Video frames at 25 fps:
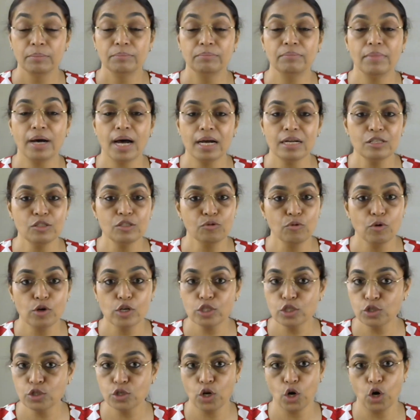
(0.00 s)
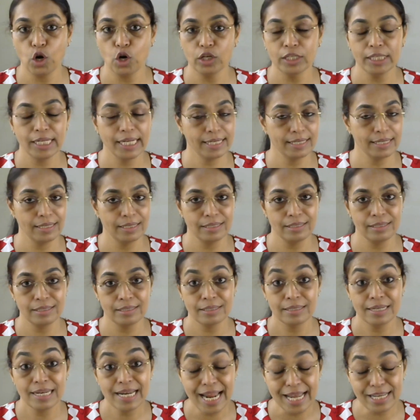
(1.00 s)
Mars was not in
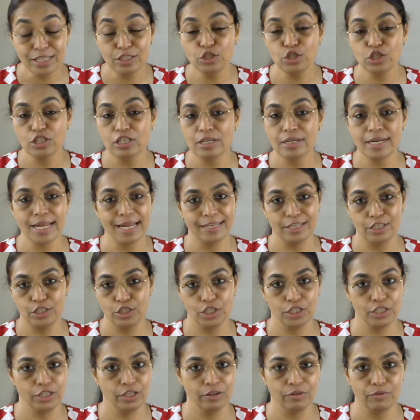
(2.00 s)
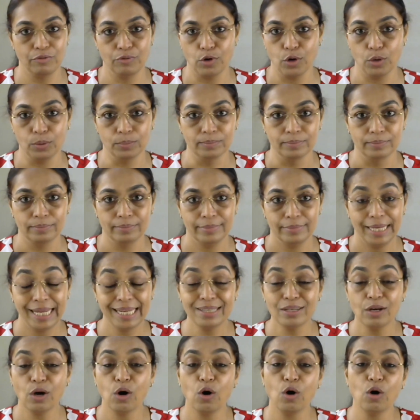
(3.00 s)
its natural energetic form
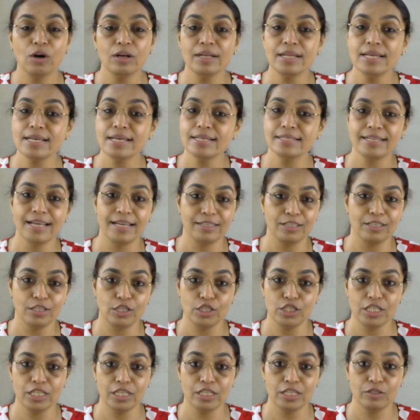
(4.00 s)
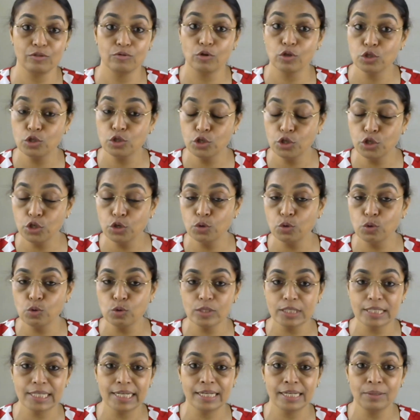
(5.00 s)
and all his energies was
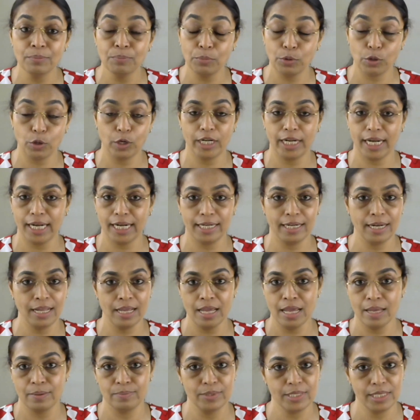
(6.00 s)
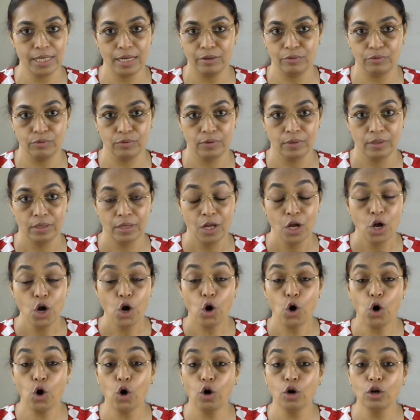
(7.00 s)
used in protecting himself
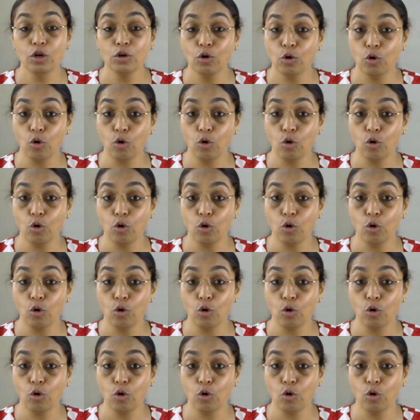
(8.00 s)
or